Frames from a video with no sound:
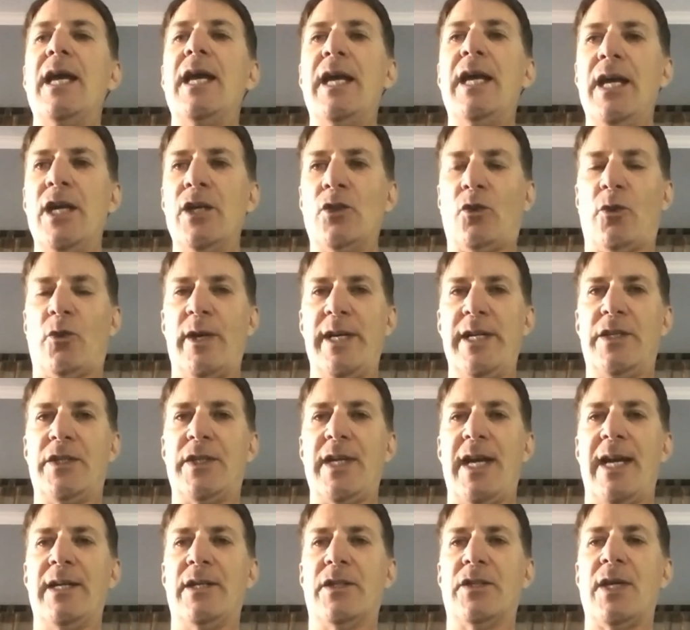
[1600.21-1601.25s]

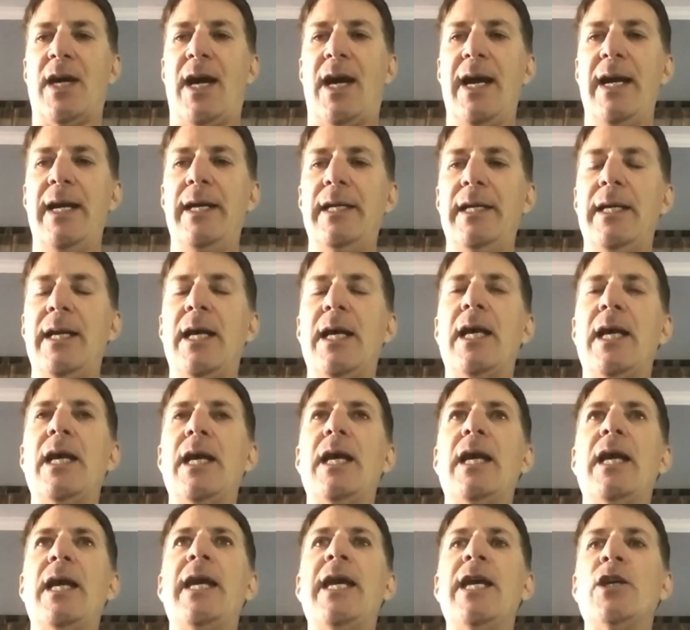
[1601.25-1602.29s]
increased anxiety,
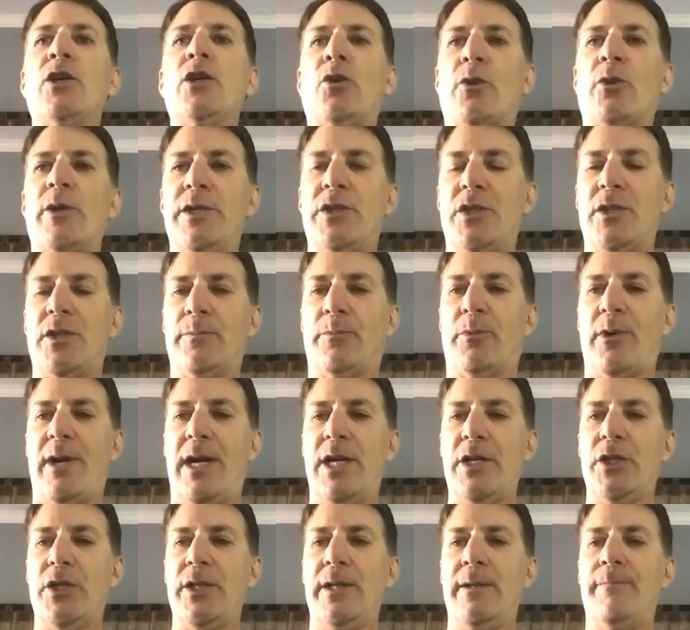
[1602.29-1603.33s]
increased
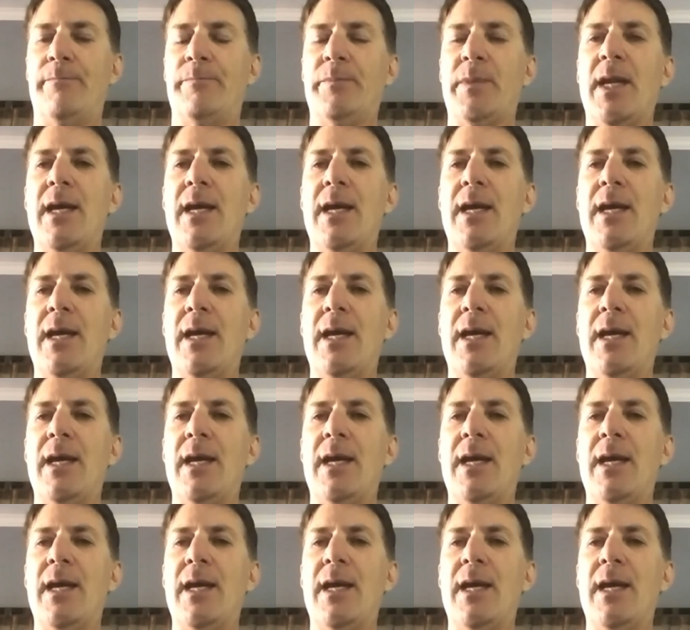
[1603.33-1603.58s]
depression,